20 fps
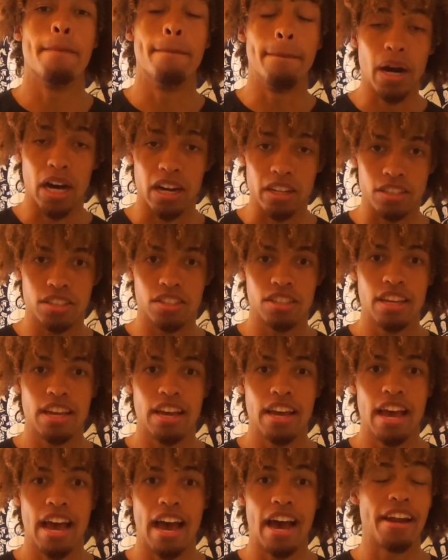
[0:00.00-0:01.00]
But,
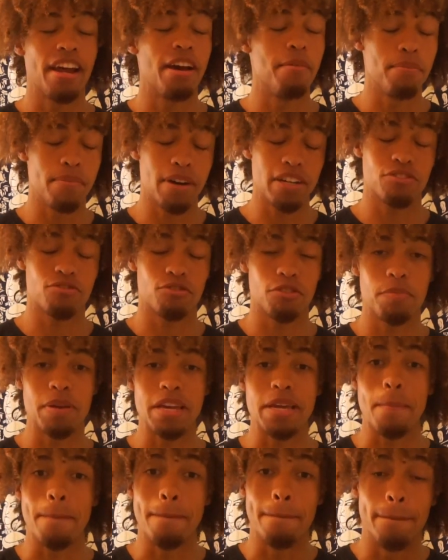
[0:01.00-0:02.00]
and I must
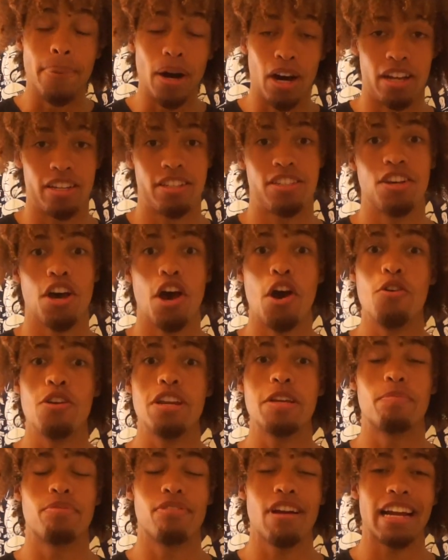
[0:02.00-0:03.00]
repeat, but
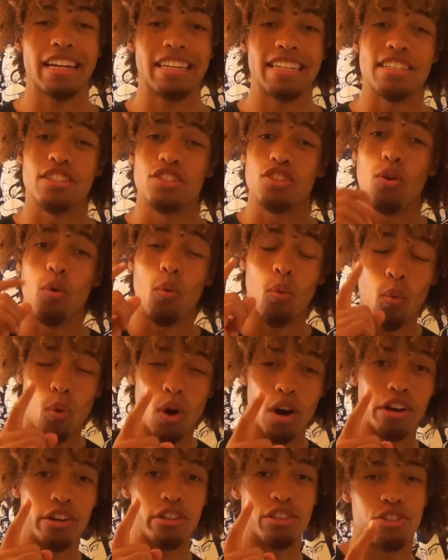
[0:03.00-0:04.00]
only practice
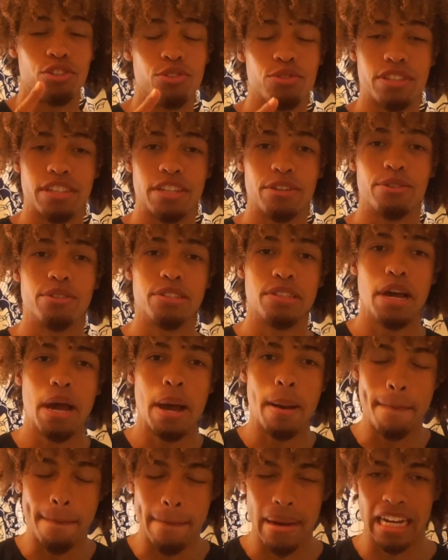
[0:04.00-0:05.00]
one or two skills
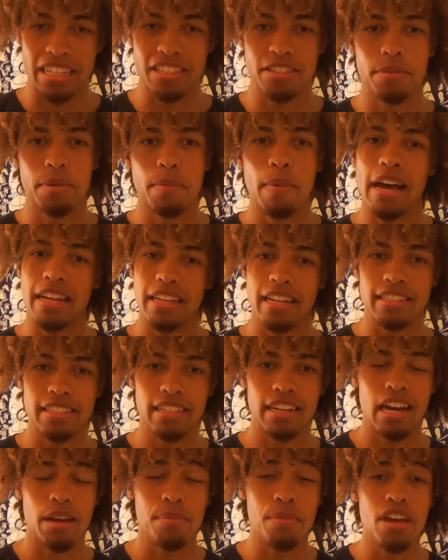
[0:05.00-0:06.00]
maximum at a
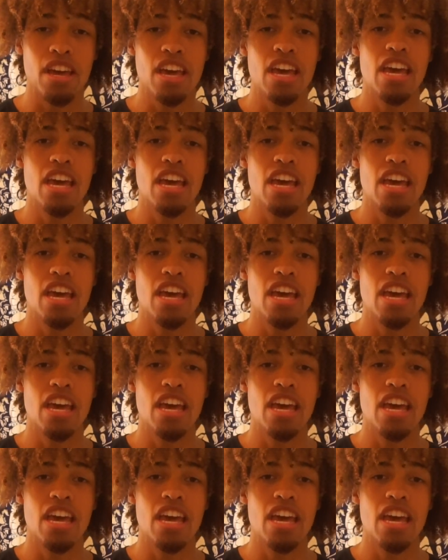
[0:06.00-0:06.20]
time.